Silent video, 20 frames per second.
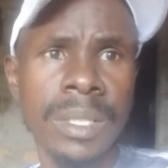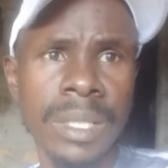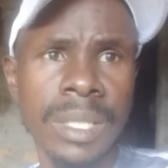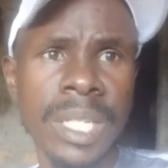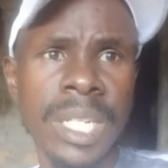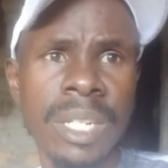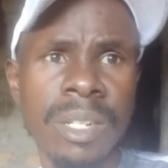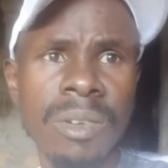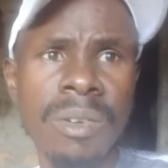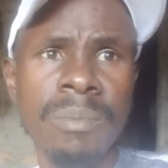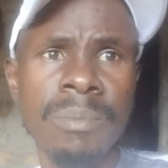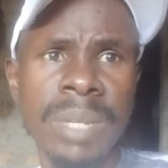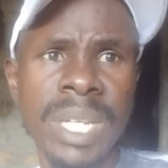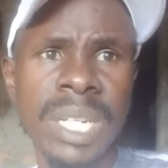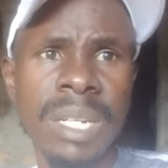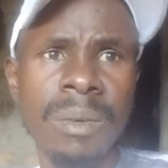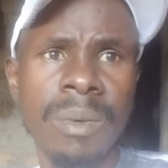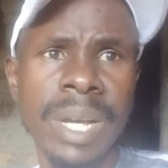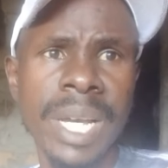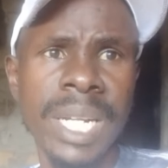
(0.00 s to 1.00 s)
they did not
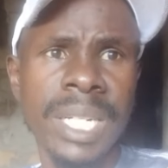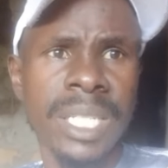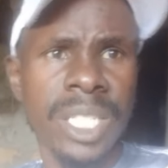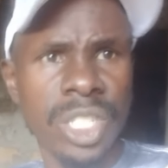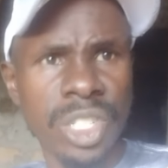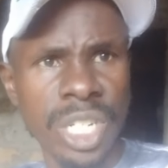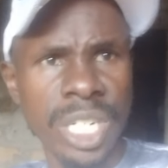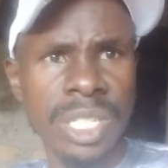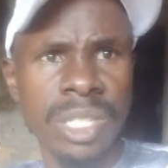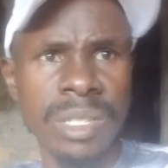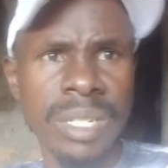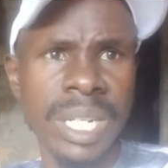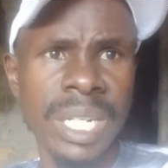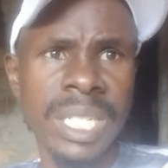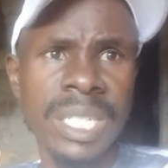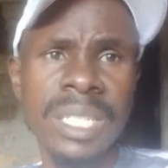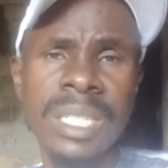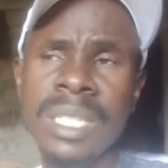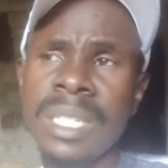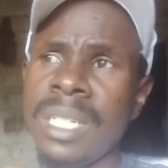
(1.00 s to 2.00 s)
build well
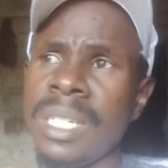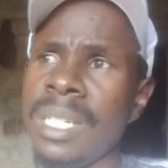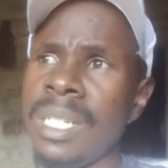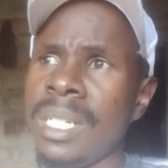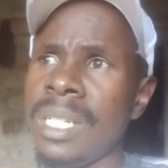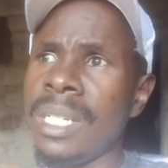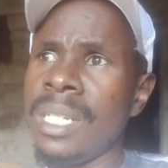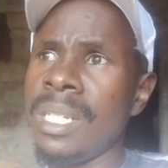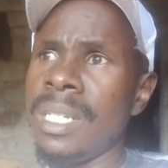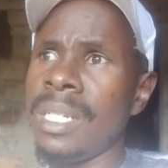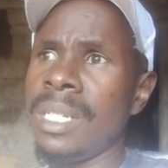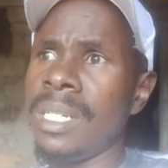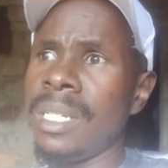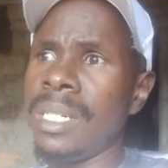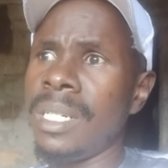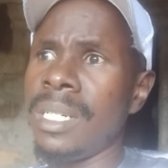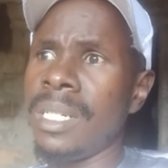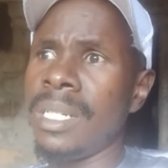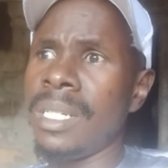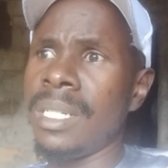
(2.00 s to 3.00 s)
structurally.
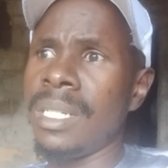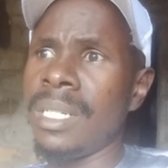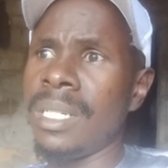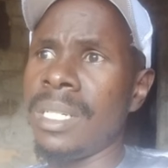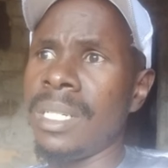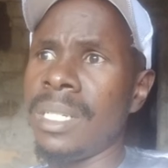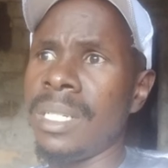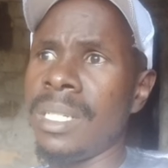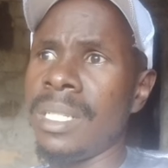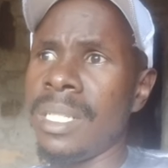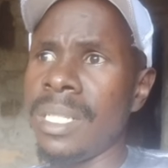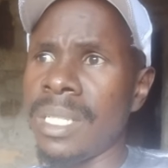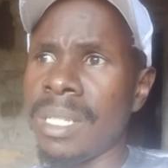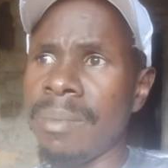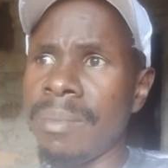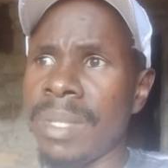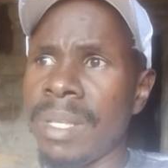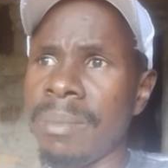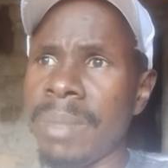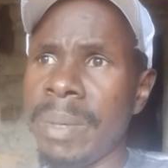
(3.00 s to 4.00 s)
There's
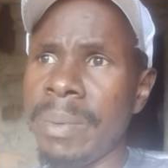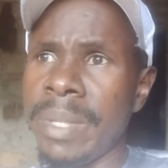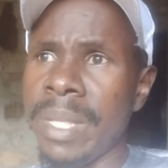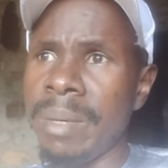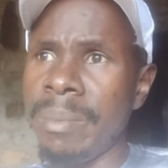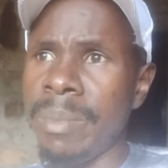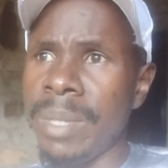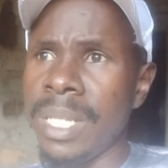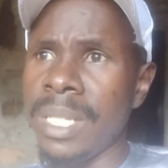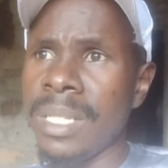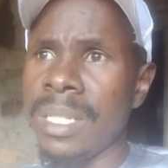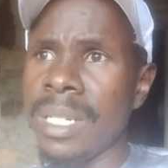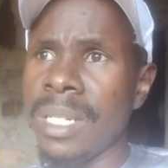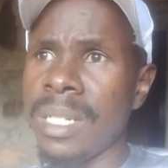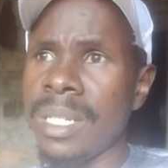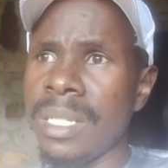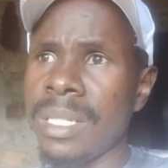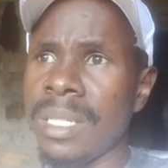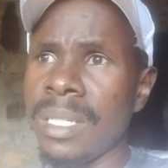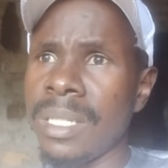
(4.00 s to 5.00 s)
something maybe they missed,
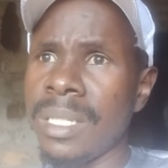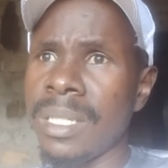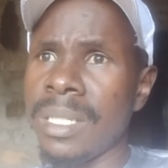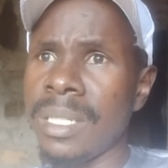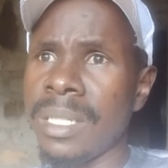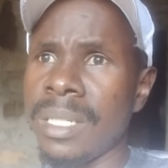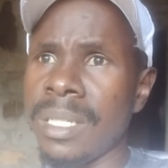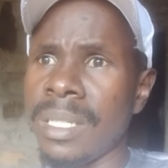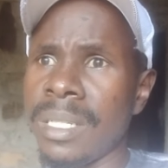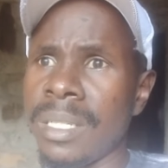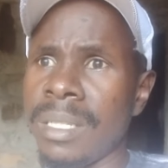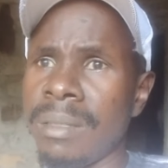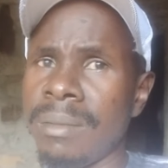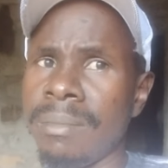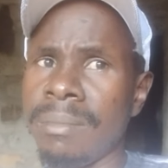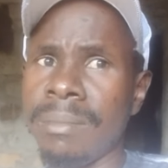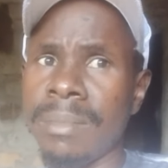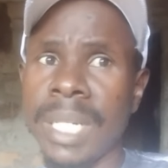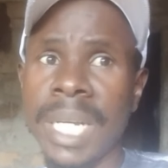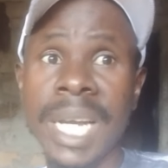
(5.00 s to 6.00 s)

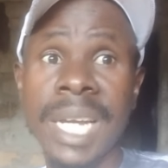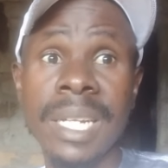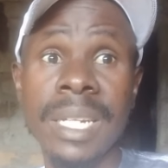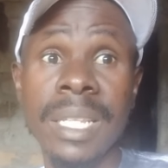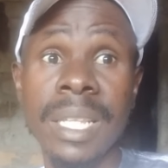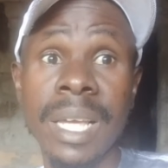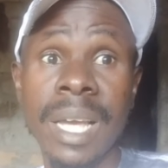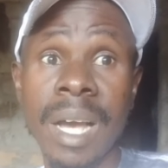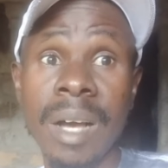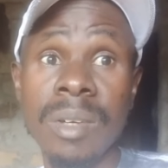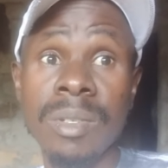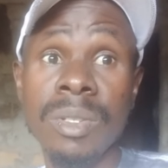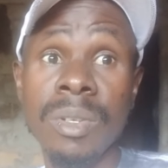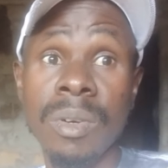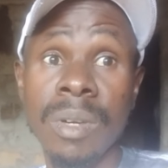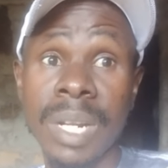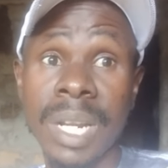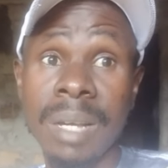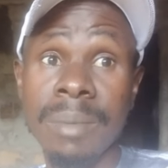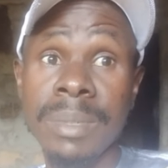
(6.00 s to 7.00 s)
and the house
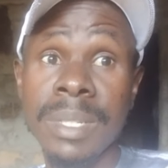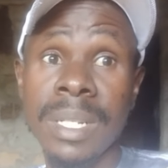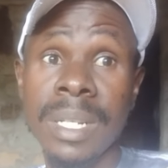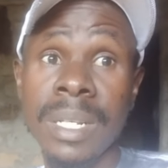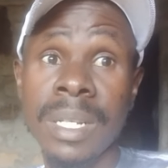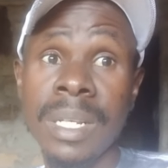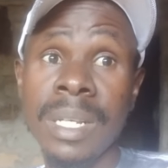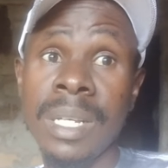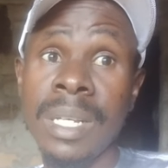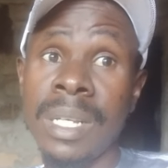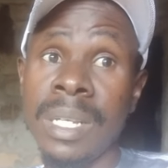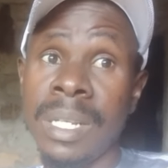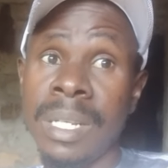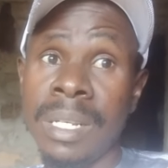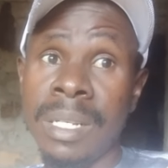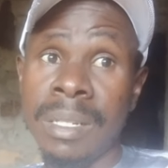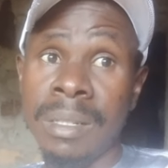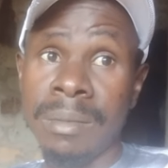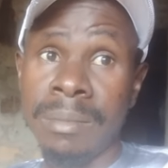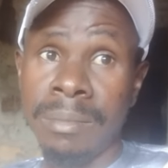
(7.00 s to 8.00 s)
collapsed.
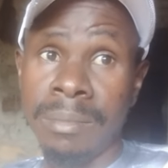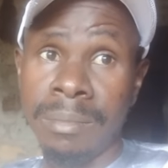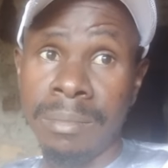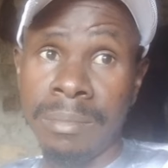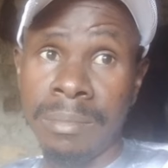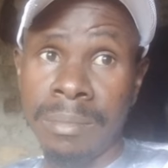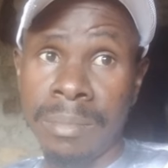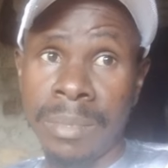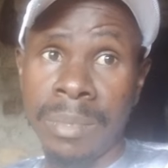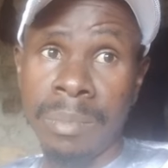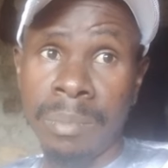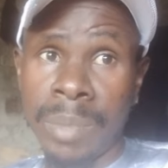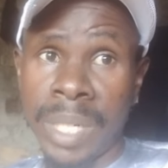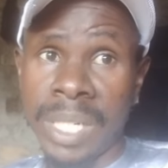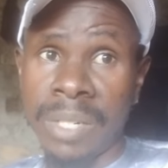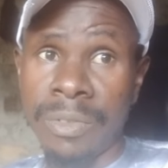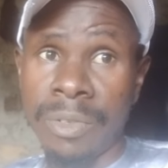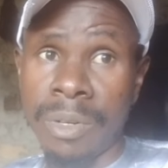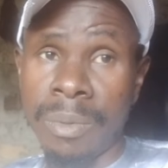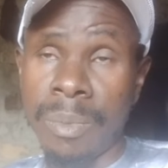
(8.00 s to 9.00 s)

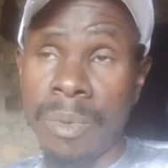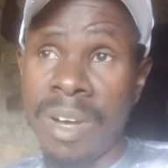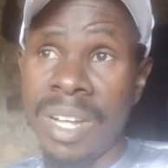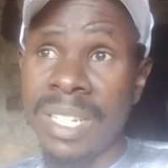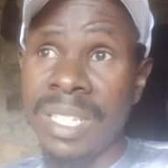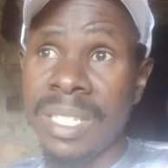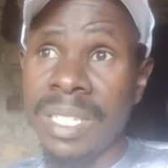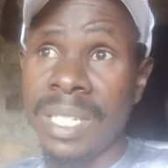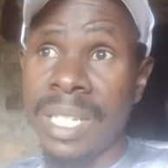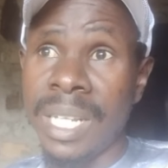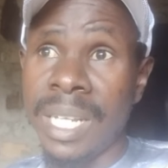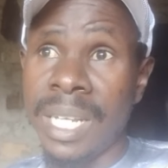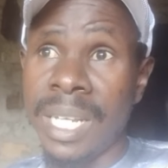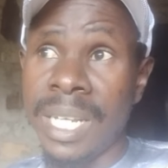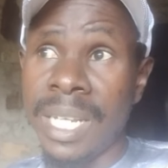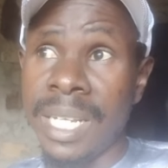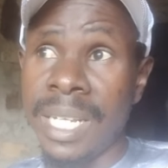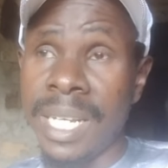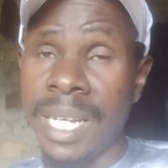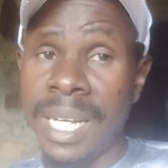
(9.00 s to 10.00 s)
But from what
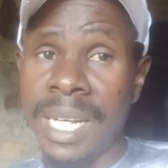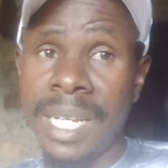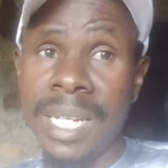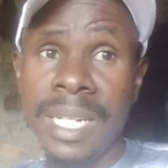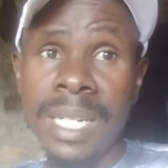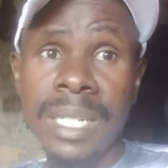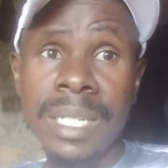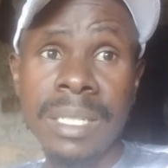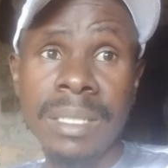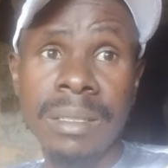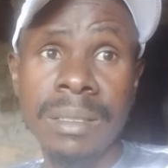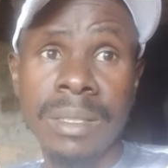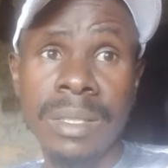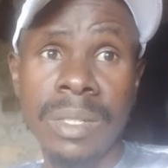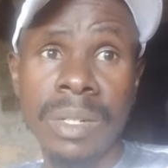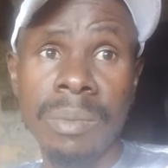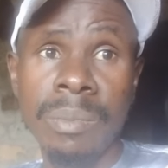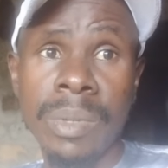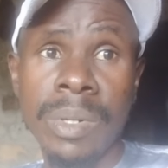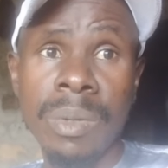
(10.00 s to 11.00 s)
I heard,
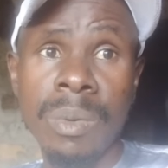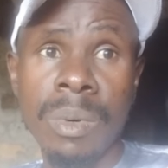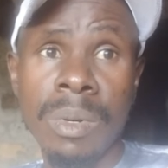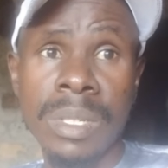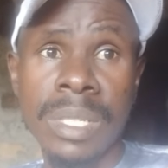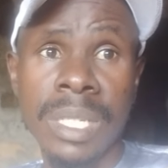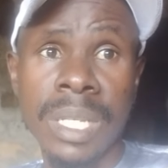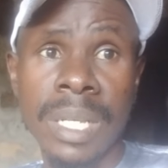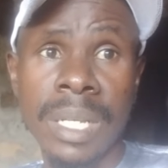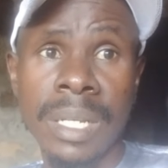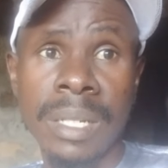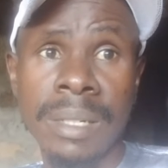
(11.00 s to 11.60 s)
nobody was